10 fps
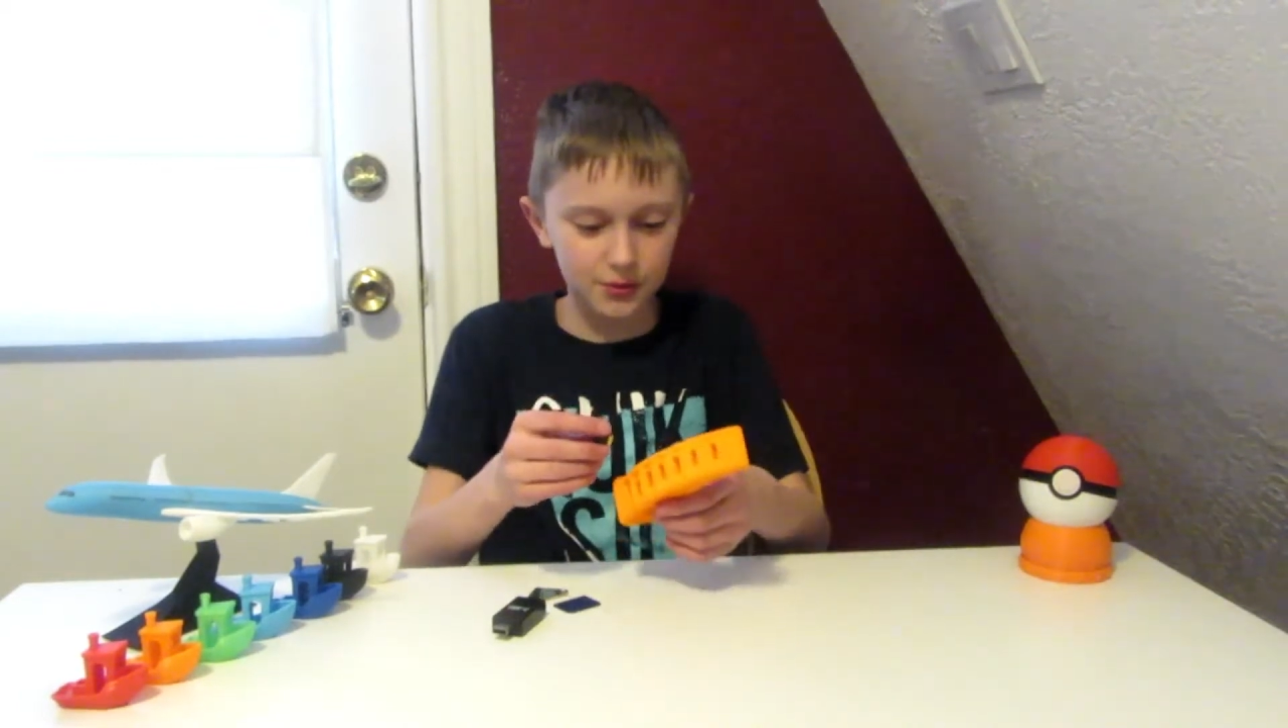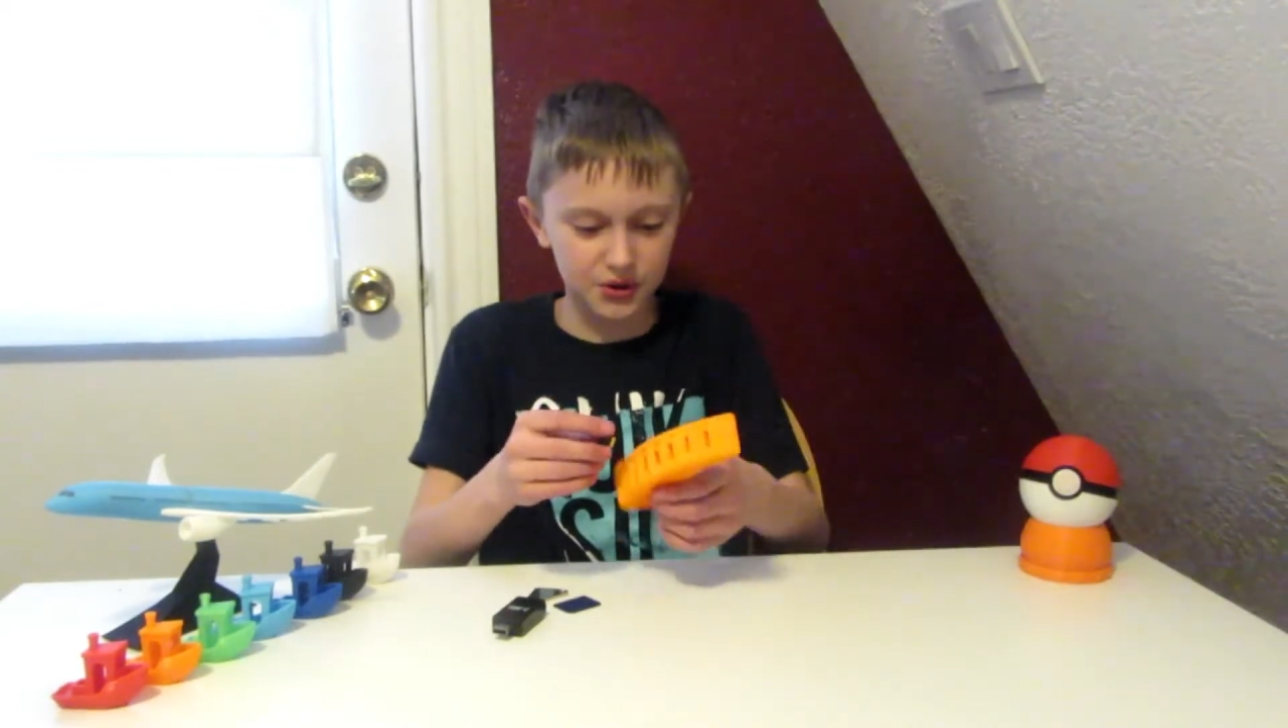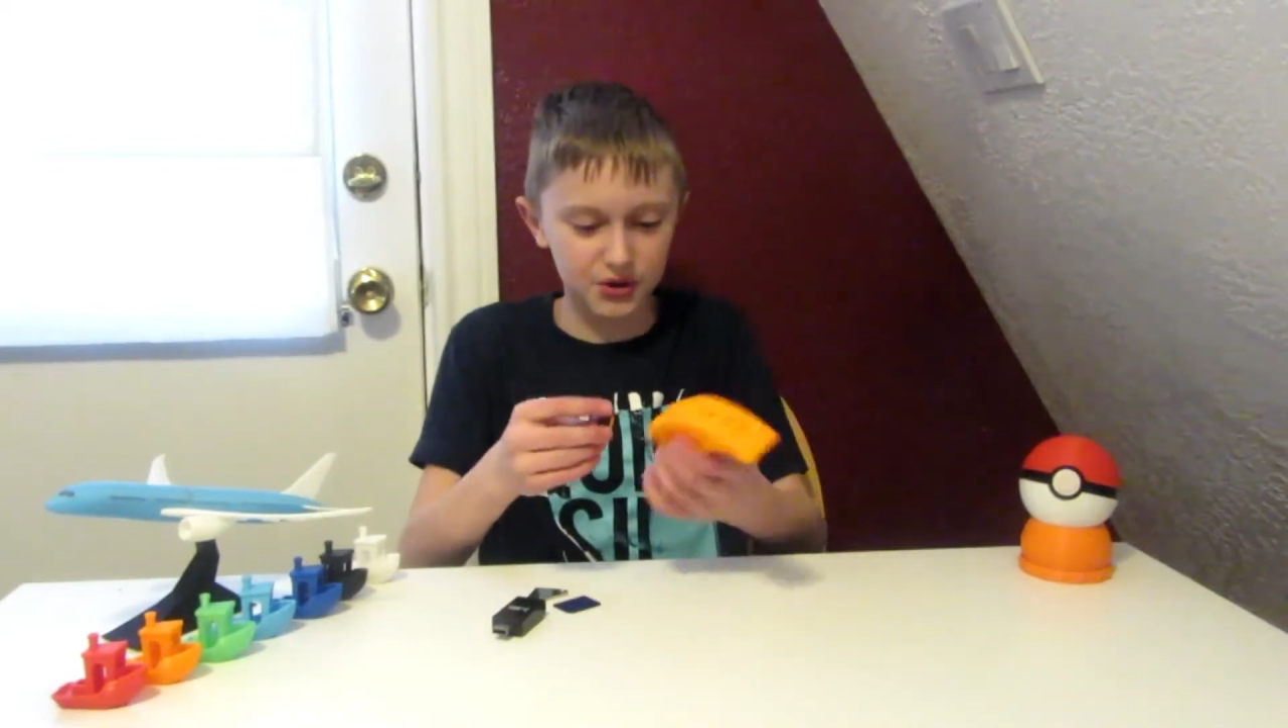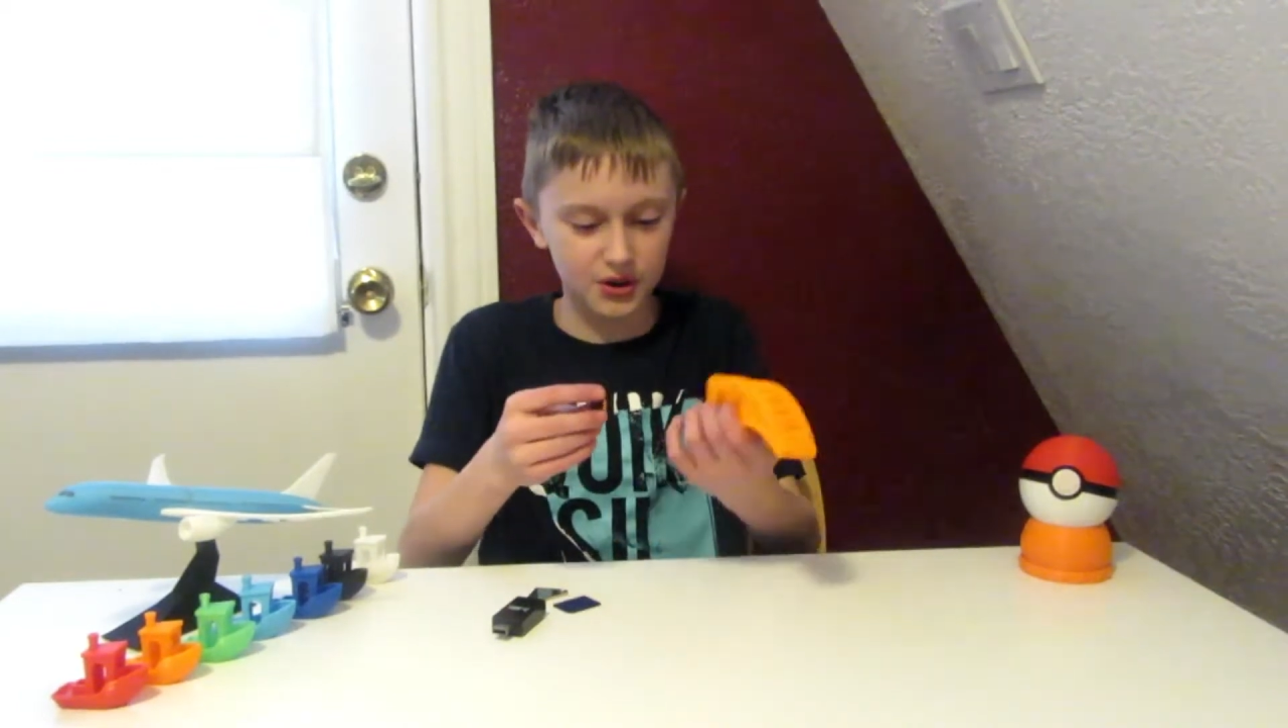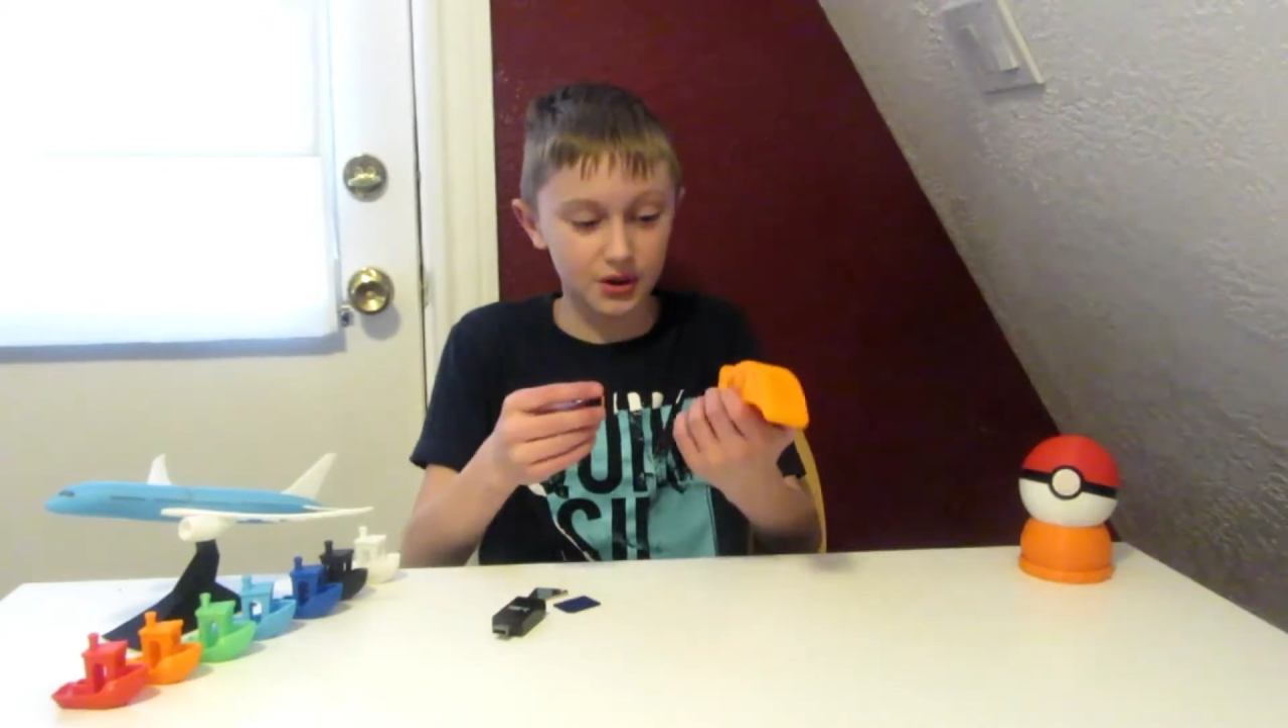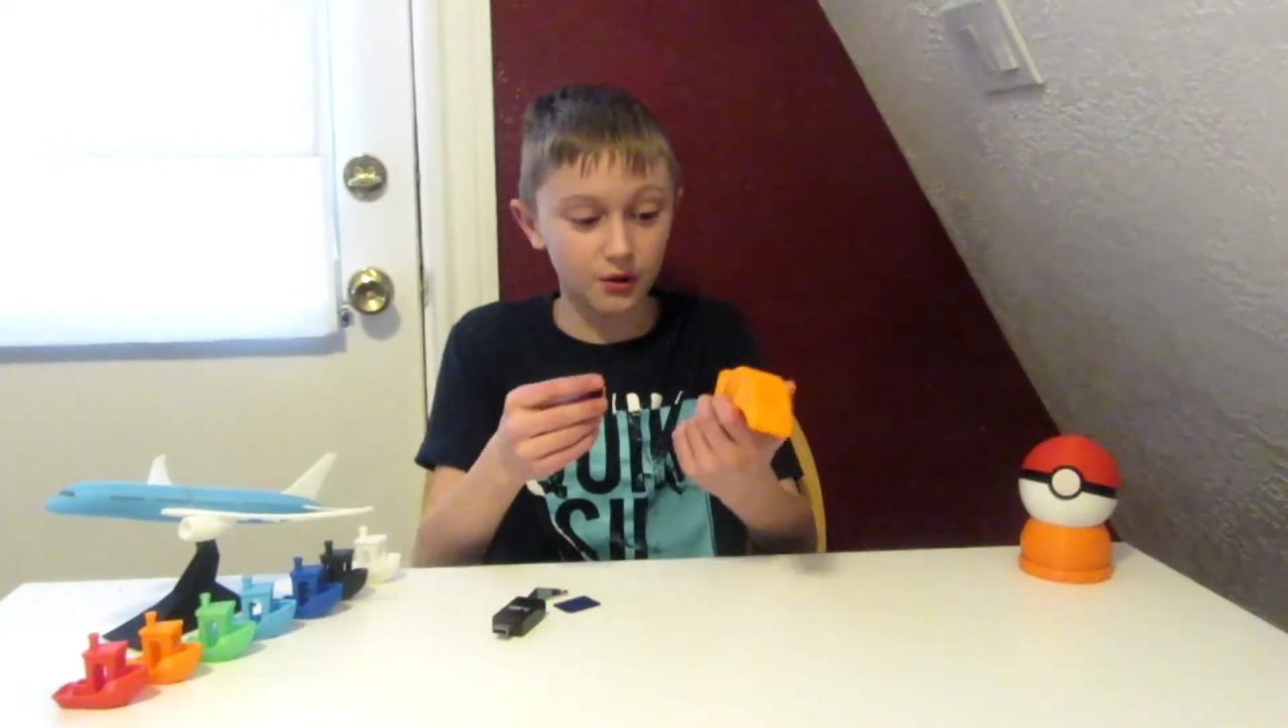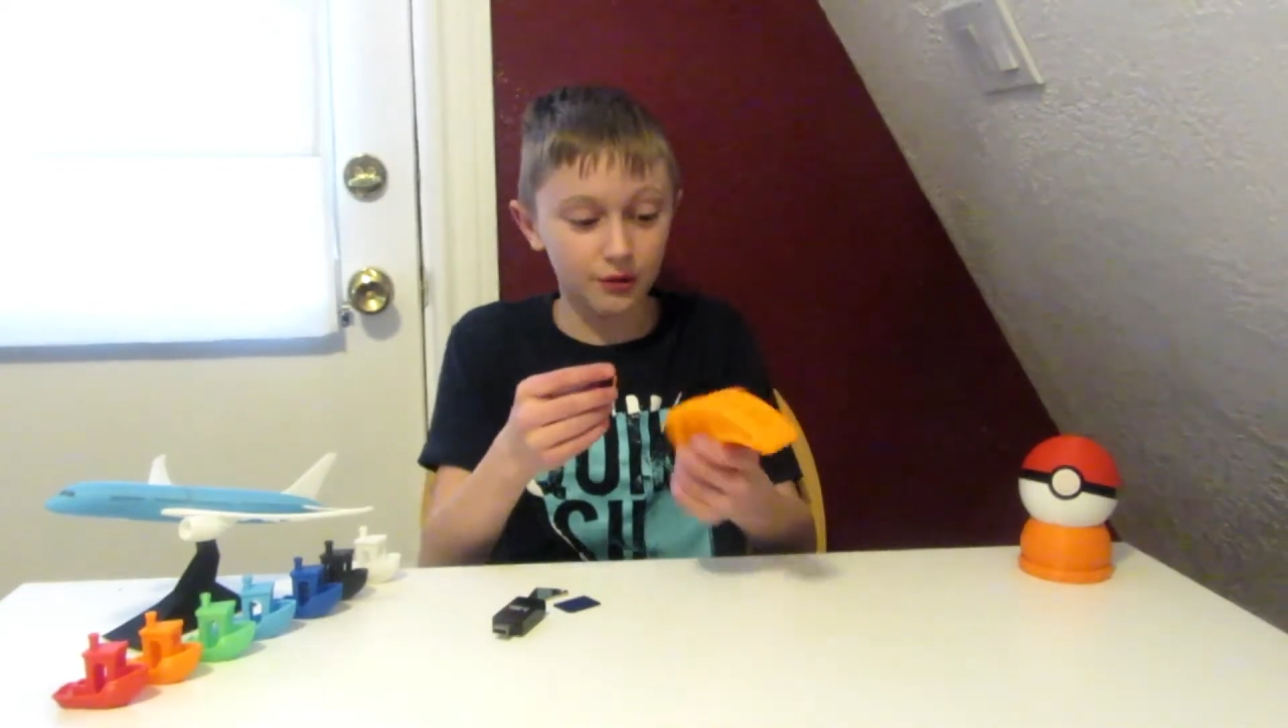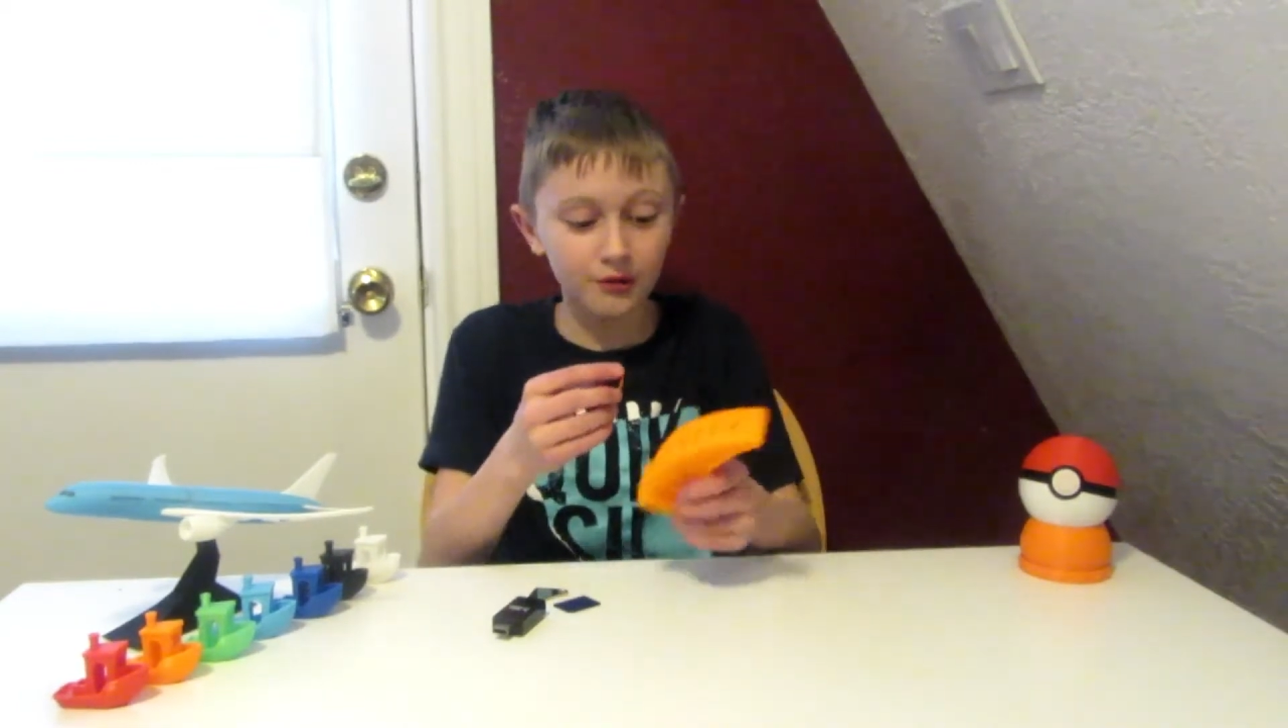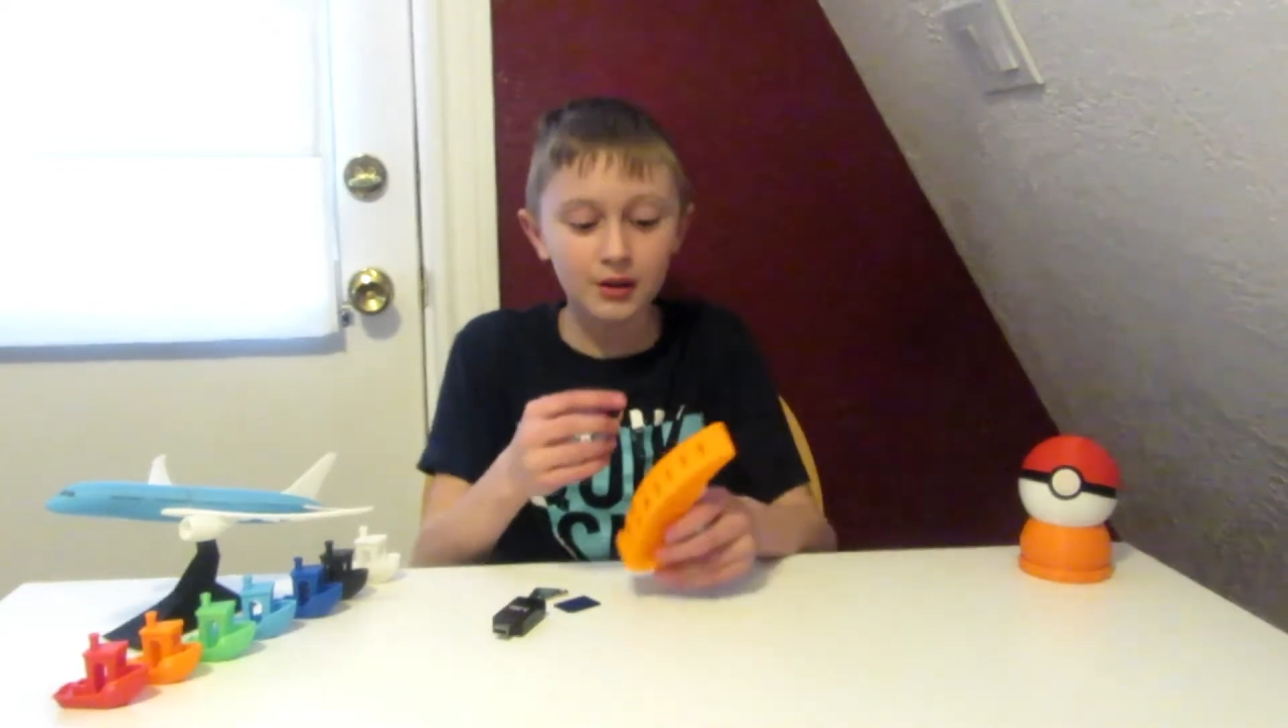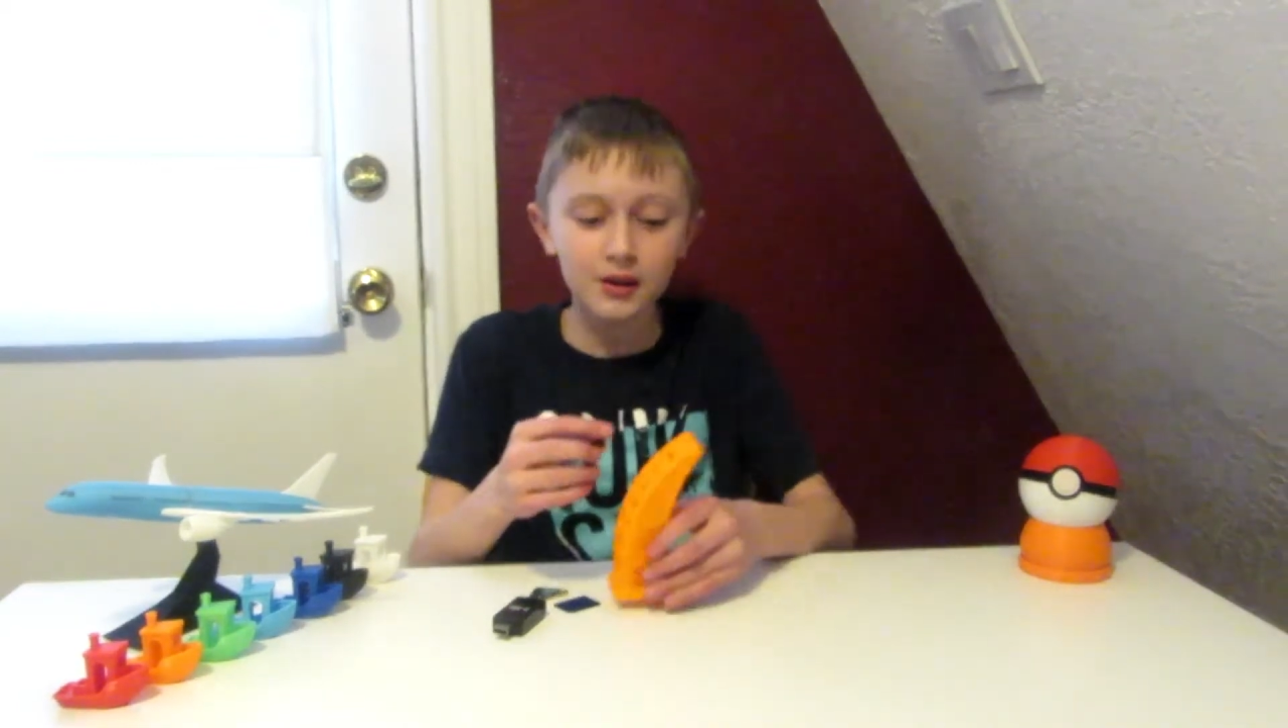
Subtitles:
which this can hold,